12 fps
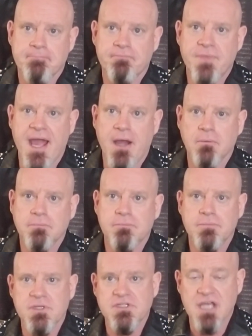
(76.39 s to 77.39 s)
Now,
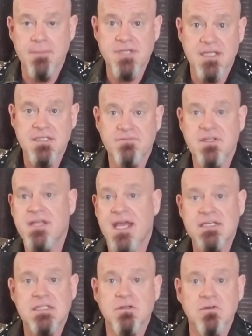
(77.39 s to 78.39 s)
the subject of
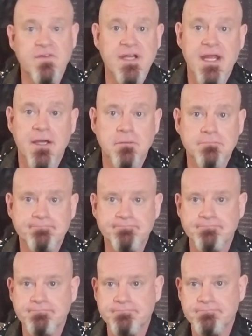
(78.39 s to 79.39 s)
today's little video.
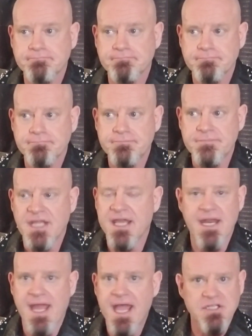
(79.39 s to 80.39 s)

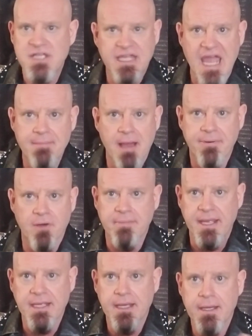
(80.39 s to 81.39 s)
And it actually came up on
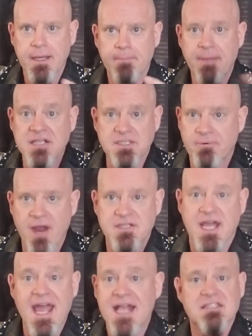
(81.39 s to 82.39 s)
me by surprise.
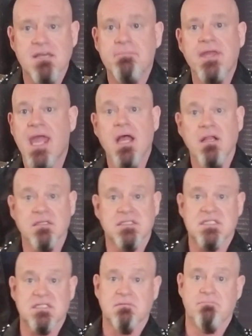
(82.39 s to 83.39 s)
I had something
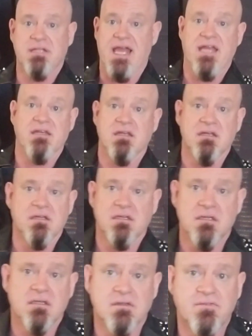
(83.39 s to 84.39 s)
else planned
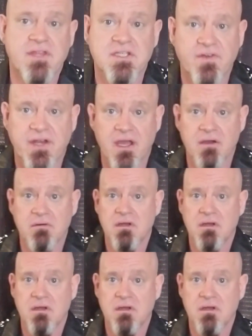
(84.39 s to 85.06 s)
for this video.